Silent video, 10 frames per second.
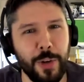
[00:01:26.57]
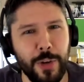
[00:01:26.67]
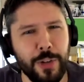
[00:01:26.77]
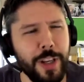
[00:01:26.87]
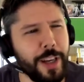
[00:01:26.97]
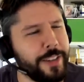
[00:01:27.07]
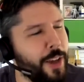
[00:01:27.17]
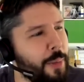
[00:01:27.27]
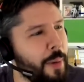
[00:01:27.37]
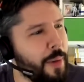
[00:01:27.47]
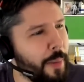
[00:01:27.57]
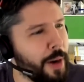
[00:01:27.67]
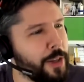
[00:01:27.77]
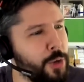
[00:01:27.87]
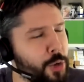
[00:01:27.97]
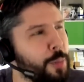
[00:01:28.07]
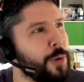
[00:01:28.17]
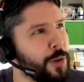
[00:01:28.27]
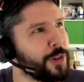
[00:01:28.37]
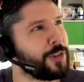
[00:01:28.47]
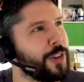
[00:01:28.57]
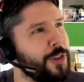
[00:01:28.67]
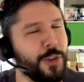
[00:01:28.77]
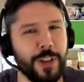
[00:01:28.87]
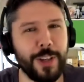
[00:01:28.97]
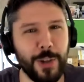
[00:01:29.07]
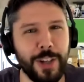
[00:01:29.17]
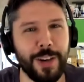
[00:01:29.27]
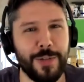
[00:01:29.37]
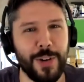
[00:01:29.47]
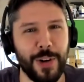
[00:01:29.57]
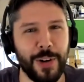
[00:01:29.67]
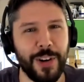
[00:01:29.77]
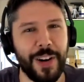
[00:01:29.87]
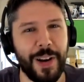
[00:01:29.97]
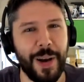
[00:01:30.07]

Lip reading: So usually I tell my mom I do computers. That's usually good enough for her.